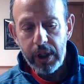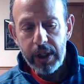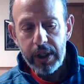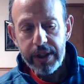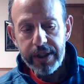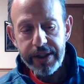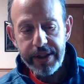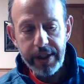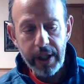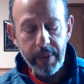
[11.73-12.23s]

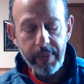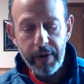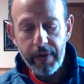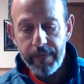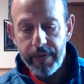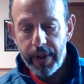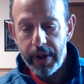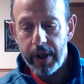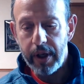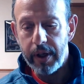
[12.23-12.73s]
some of
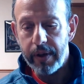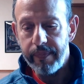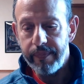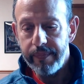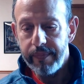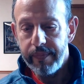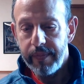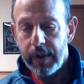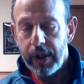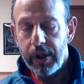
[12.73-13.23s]
the
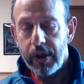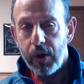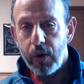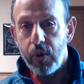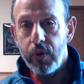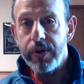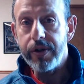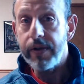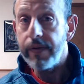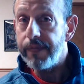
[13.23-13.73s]

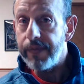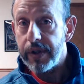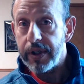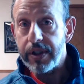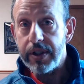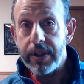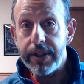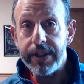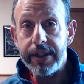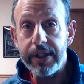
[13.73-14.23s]

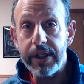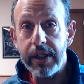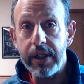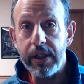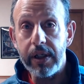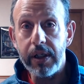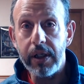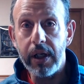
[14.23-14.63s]
crucifixion scene.